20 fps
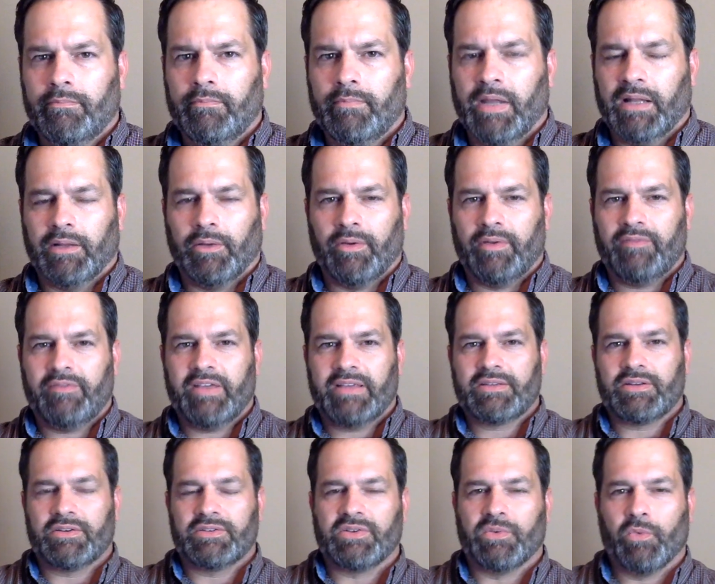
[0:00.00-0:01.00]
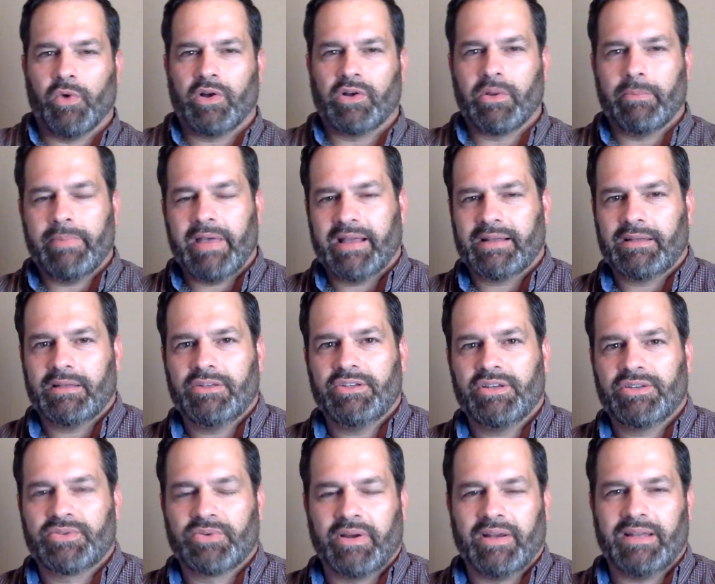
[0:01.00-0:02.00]
Hello investors and welcome back to
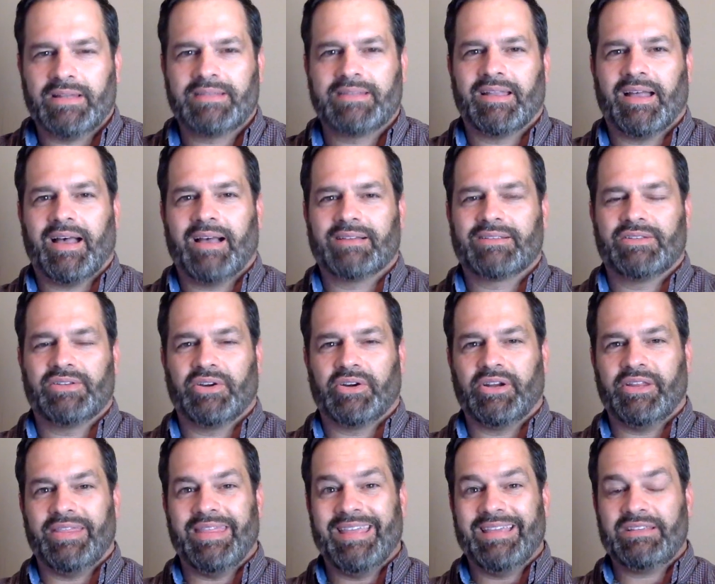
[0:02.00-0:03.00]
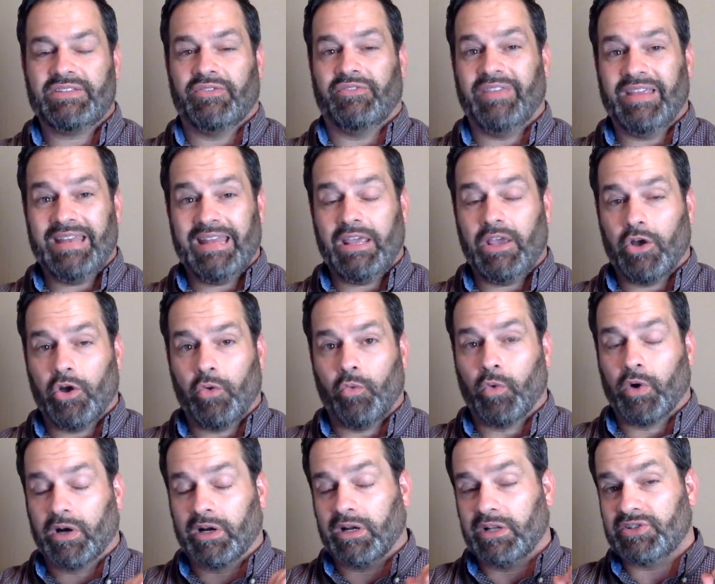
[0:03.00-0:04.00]
Just Randy Stocks. During this video,
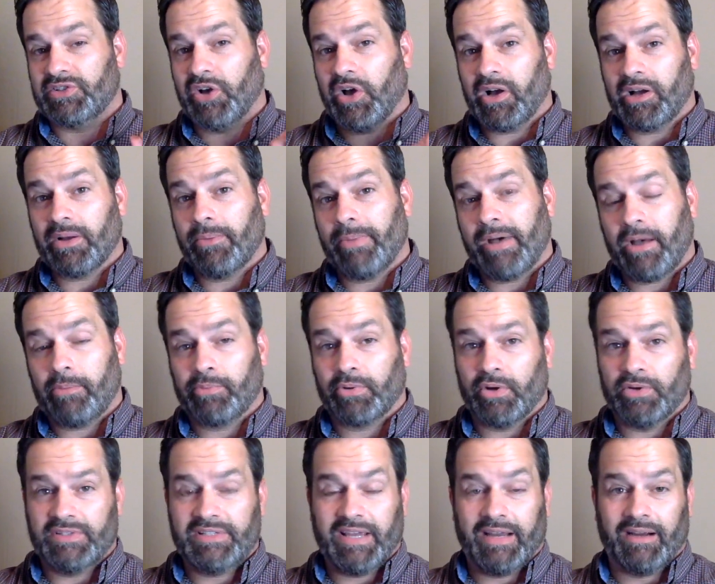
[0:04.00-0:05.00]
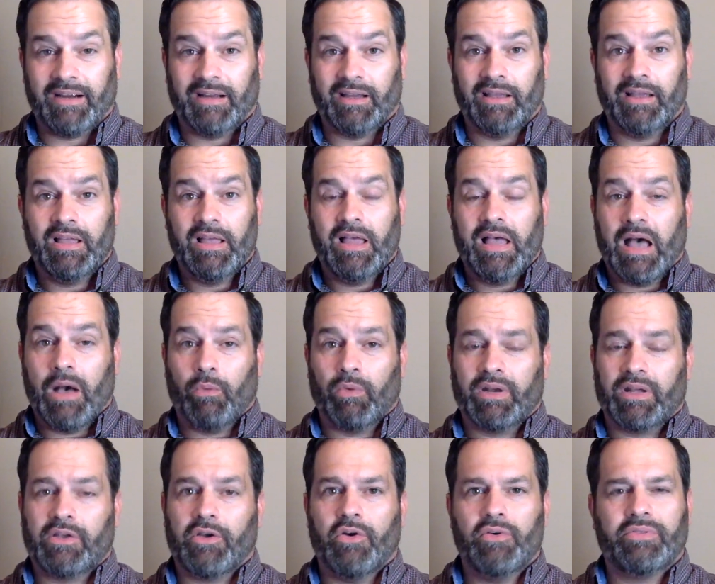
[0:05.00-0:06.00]
we're going to talk about Proterra. I want
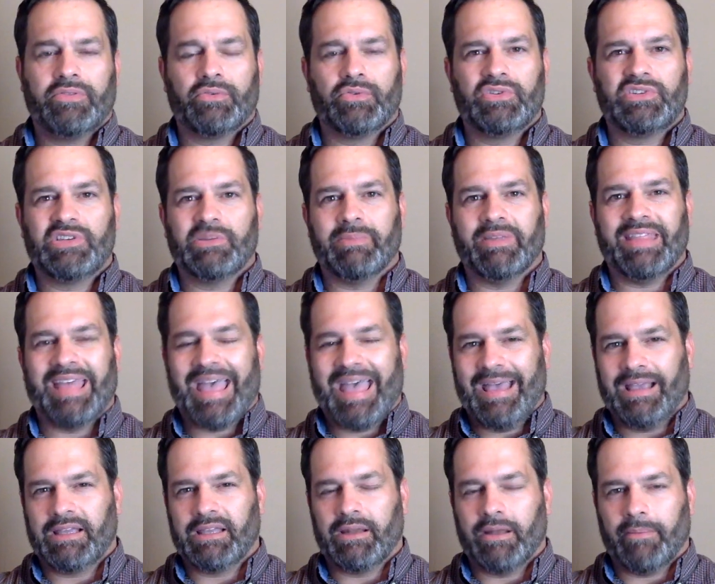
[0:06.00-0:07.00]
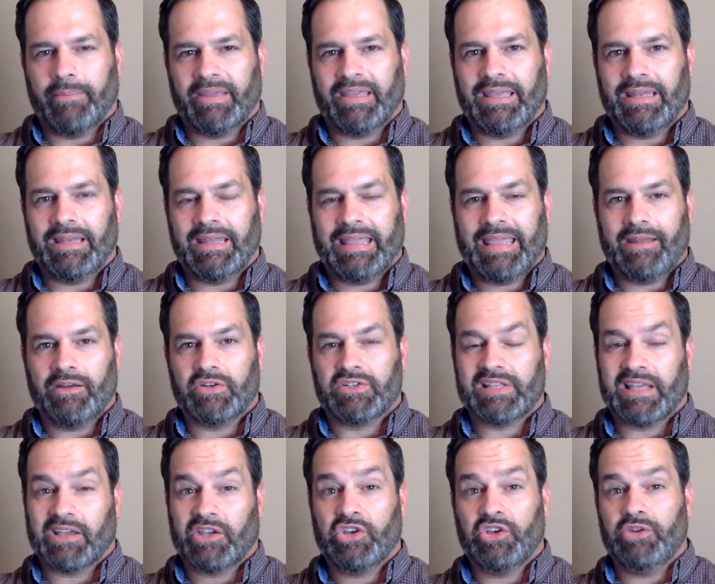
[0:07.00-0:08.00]
to go through some of the economic indicators
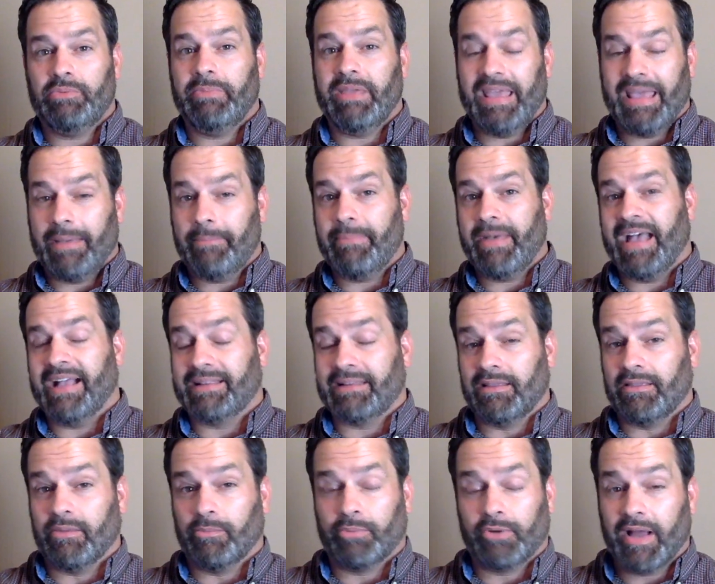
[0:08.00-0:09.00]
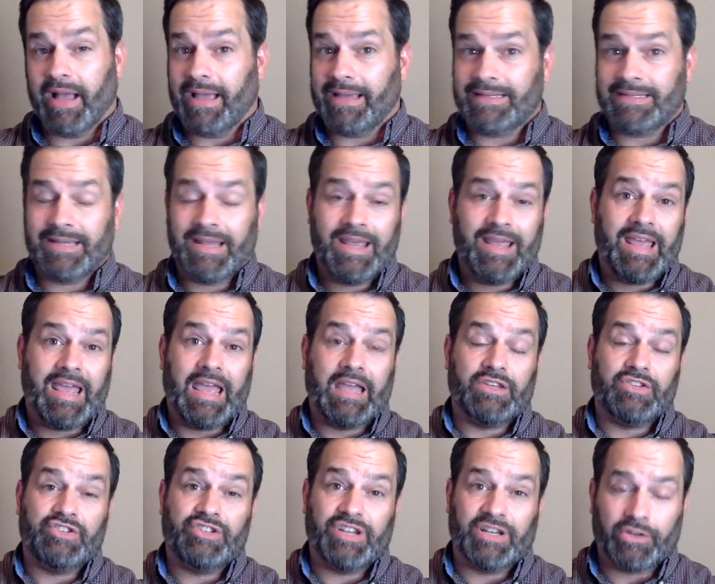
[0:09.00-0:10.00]
that could be impacting the price
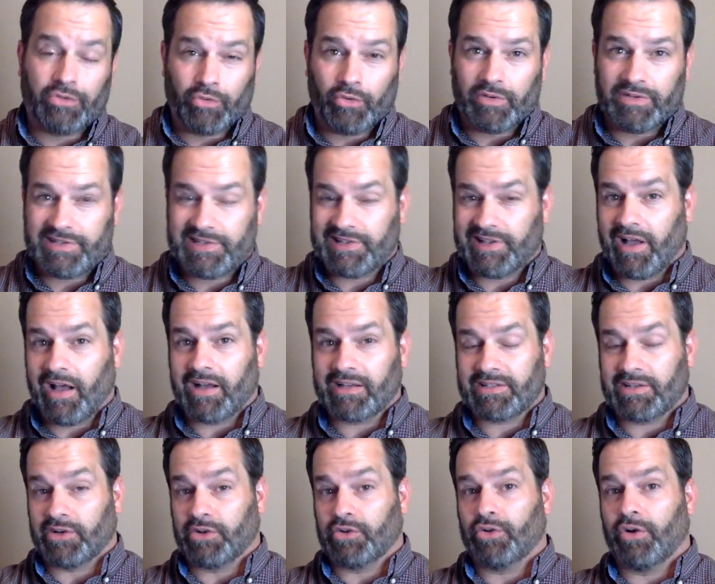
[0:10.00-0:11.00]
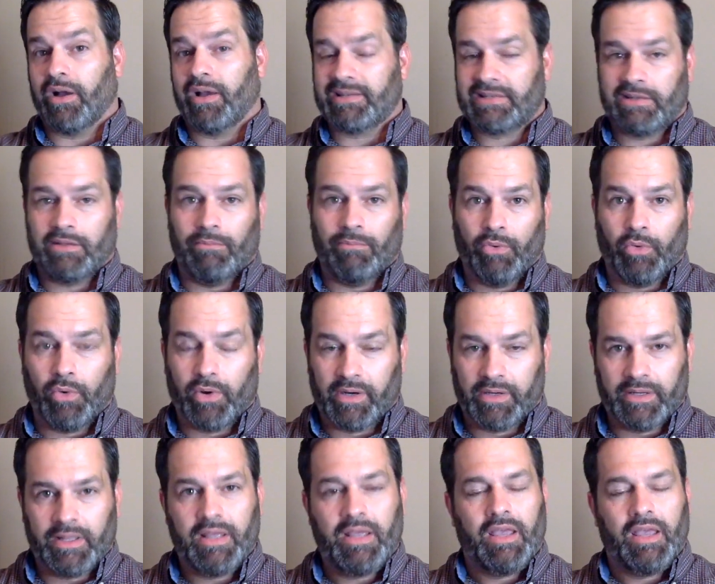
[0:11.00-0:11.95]
and general stocks across the board.